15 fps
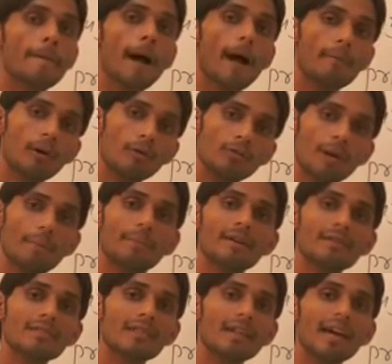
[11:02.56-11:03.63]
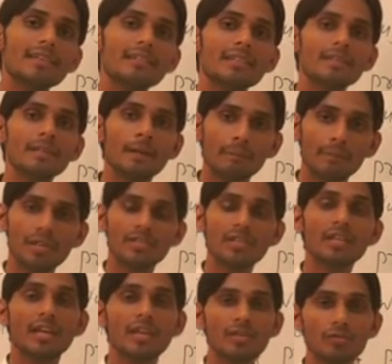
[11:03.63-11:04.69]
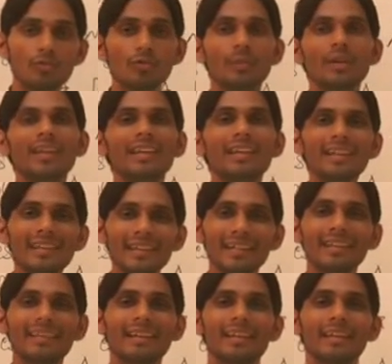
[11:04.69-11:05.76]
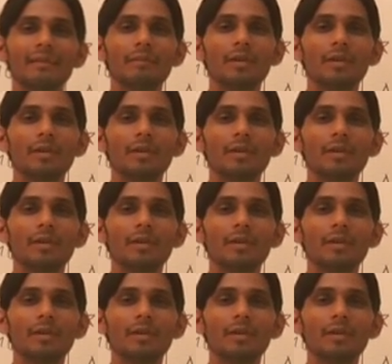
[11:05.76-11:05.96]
about the personal hygiene, patient has to be neat and clean,